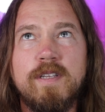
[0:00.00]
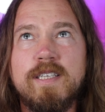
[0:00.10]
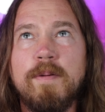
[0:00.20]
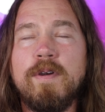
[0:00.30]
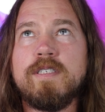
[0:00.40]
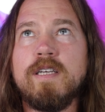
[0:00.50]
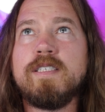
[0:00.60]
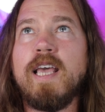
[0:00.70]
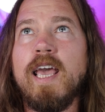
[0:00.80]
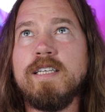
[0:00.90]
Does that make
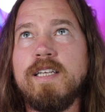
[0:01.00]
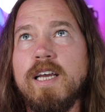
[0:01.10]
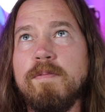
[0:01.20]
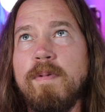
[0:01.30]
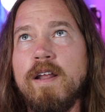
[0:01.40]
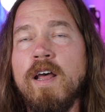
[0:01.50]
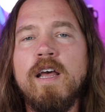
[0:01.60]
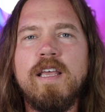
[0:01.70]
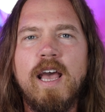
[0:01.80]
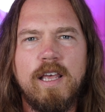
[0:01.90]
sense? Can't take a bad...
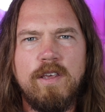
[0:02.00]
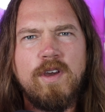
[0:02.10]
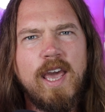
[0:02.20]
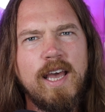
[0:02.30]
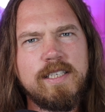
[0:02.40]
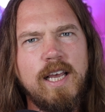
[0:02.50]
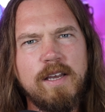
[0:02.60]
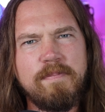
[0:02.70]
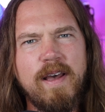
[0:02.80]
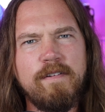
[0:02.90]
Yeah, you can't take
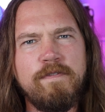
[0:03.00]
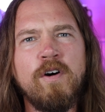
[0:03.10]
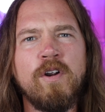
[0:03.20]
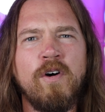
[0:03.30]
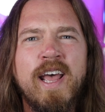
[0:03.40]
a bad photo.